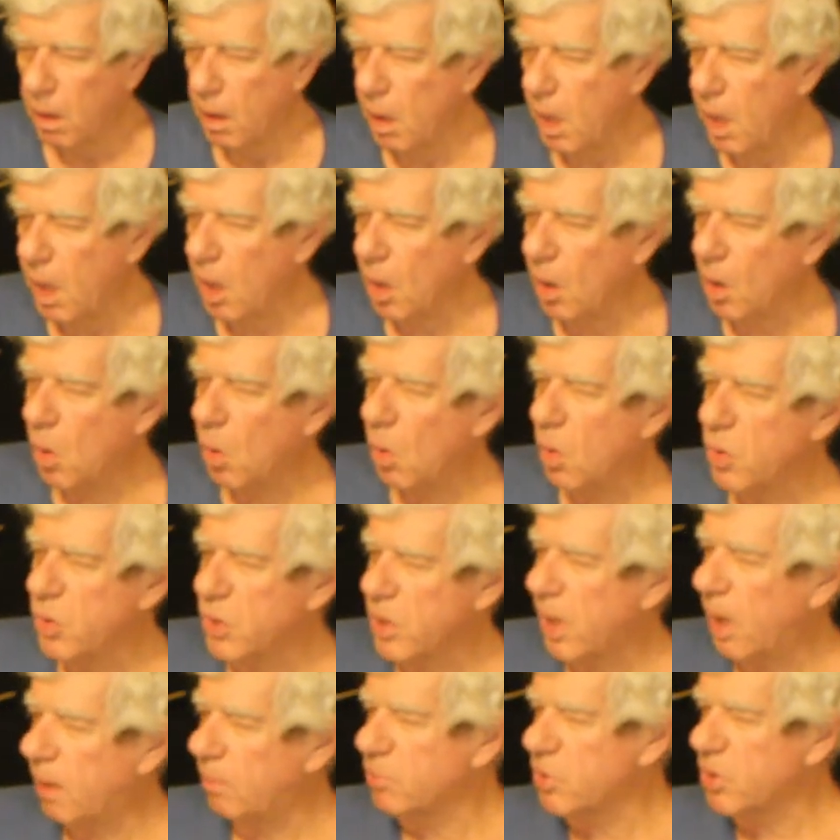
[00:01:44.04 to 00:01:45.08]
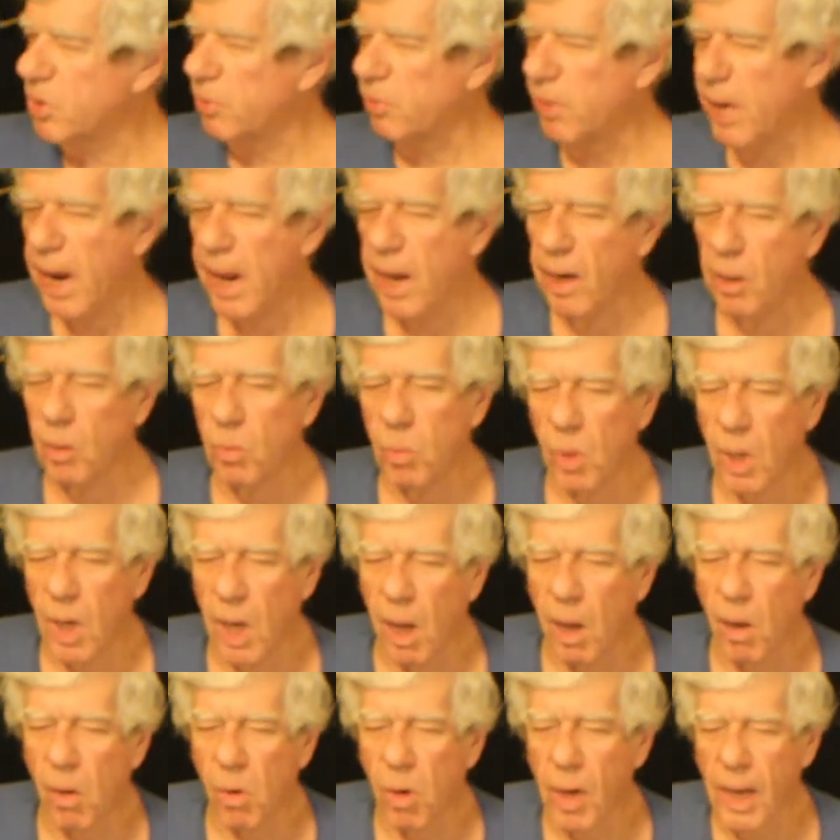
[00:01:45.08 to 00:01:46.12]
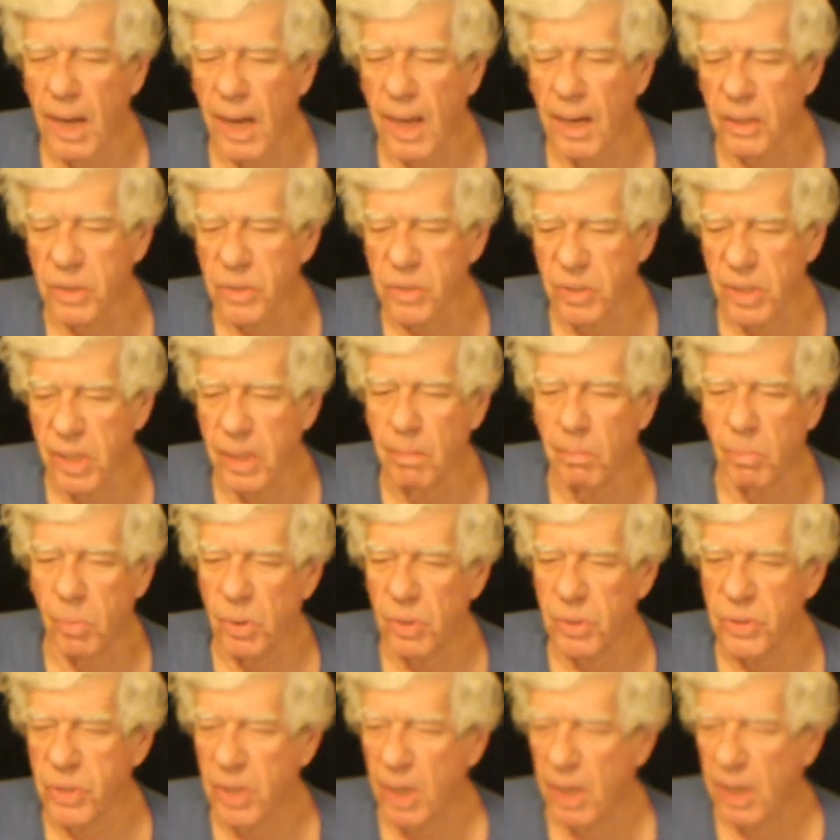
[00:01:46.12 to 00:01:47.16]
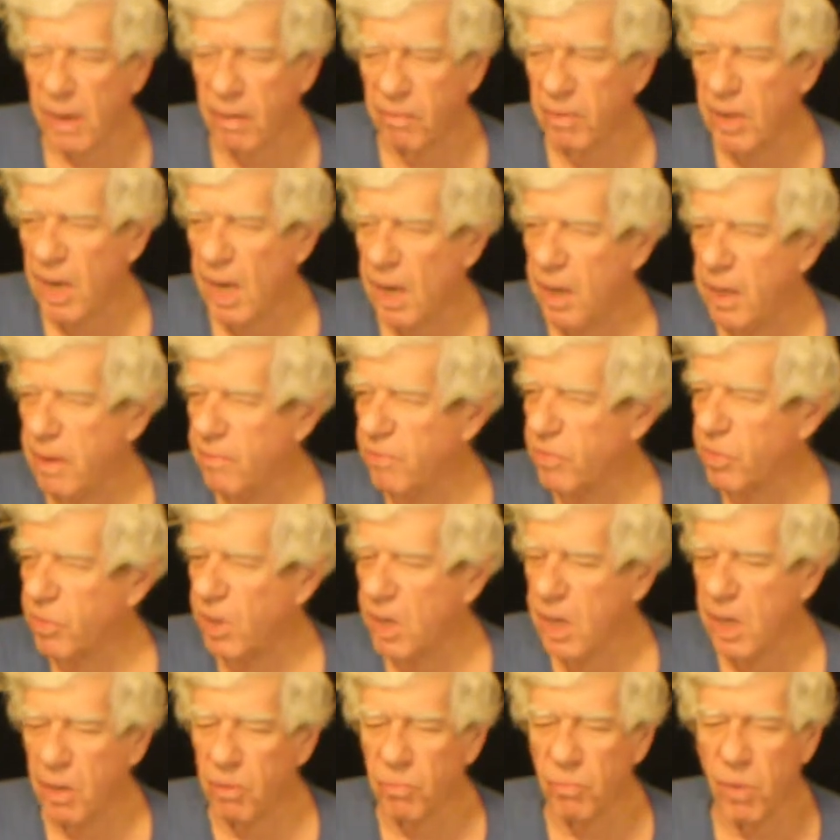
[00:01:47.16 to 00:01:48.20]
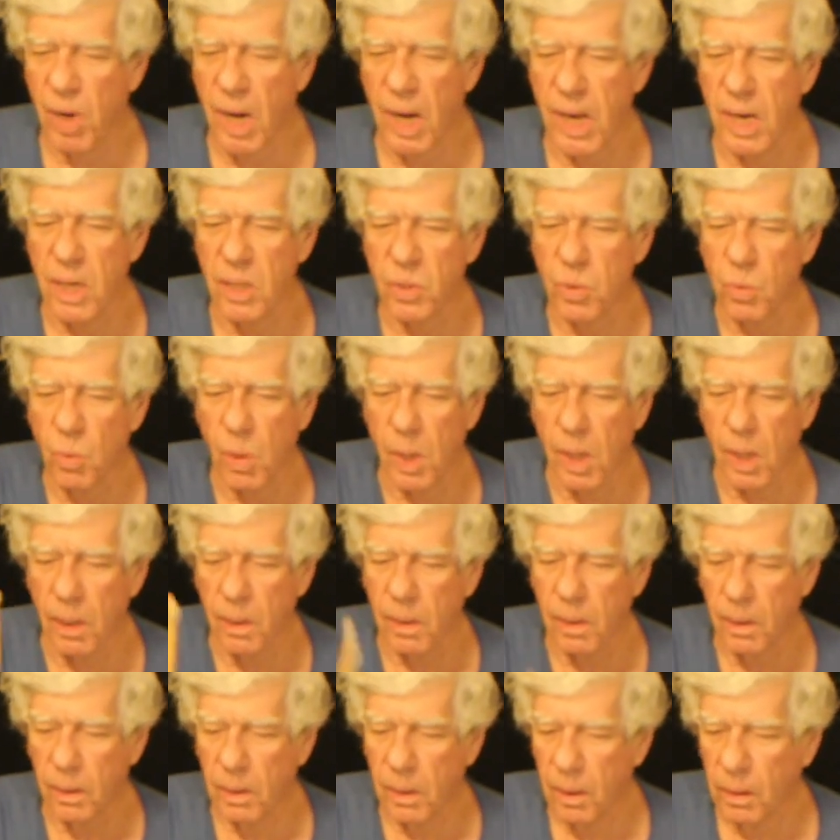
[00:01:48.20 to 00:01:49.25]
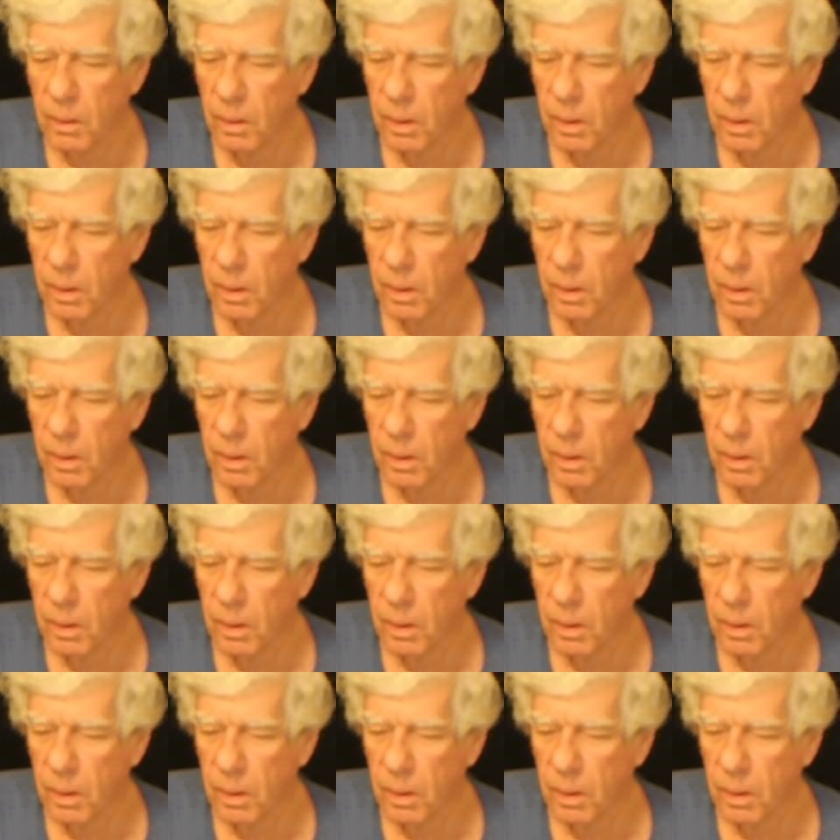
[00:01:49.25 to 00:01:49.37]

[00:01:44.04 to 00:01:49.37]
of course I'm surrounded with all kind of cymbals, and I've got everything arranged where I